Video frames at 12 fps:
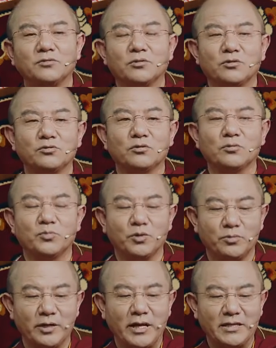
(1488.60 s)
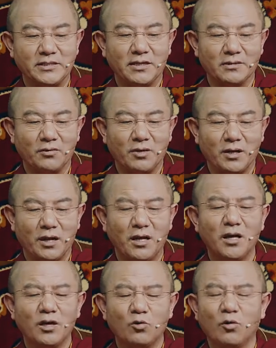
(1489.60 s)
So the 9 examples are
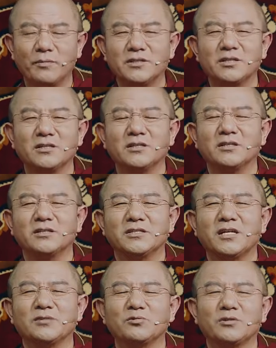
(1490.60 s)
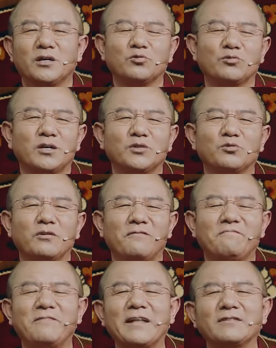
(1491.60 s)
given, and then it says that this
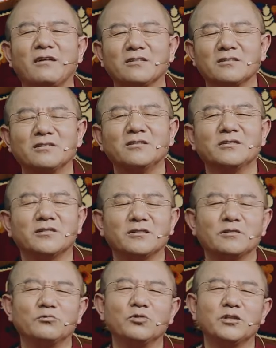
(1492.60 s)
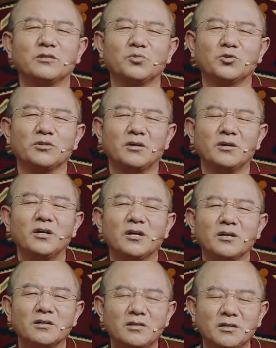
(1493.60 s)
Buddha element, this Buddha
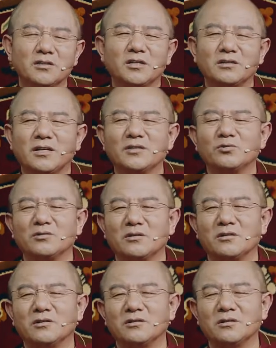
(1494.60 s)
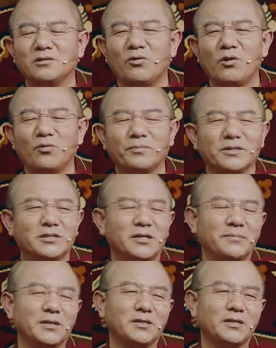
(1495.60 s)
nature, abides within all sentient beings,
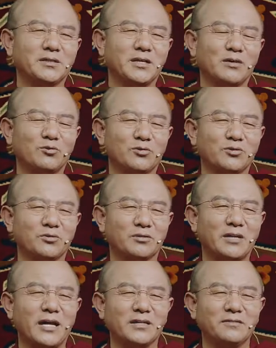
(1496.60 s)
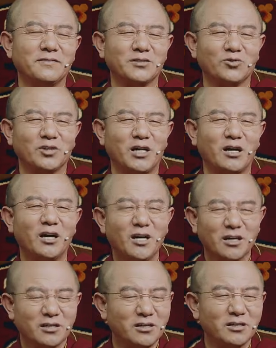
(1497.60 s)
obscured by defilement of
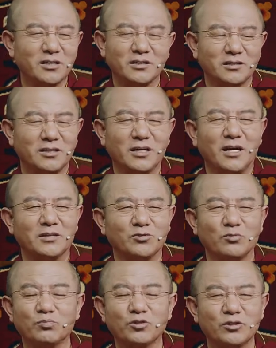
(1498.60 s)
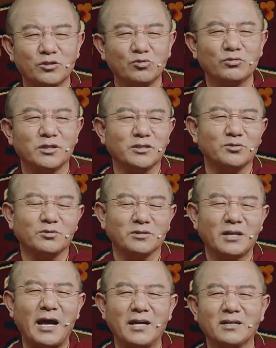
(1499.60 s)
adventitious poisons or
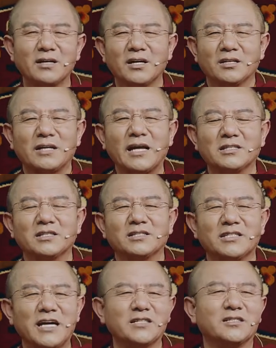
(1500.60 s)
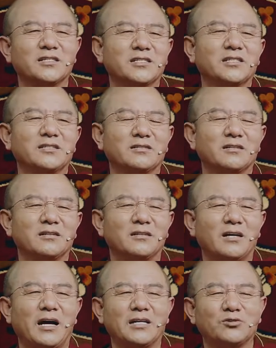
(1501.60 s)
adventitious
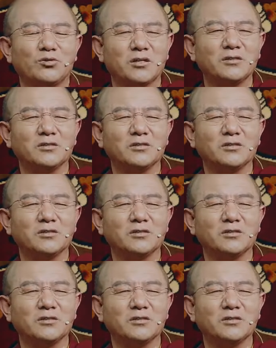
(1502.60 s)
afflictions.